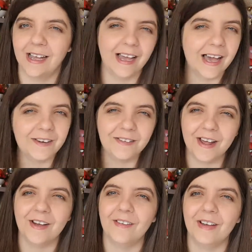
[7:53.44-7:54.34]
I don't
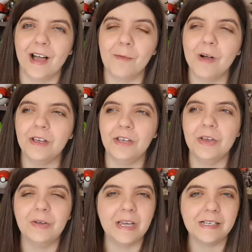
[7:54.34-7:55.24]
know. Like I want
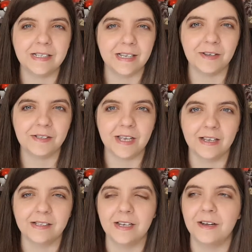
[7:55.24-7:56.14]
Yuki to sound
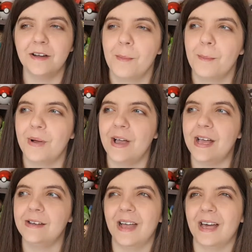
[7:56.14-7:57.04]
sexier,
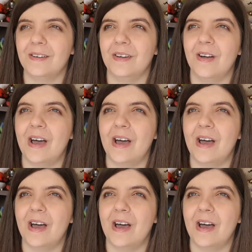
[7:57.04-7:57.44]
but I don't know.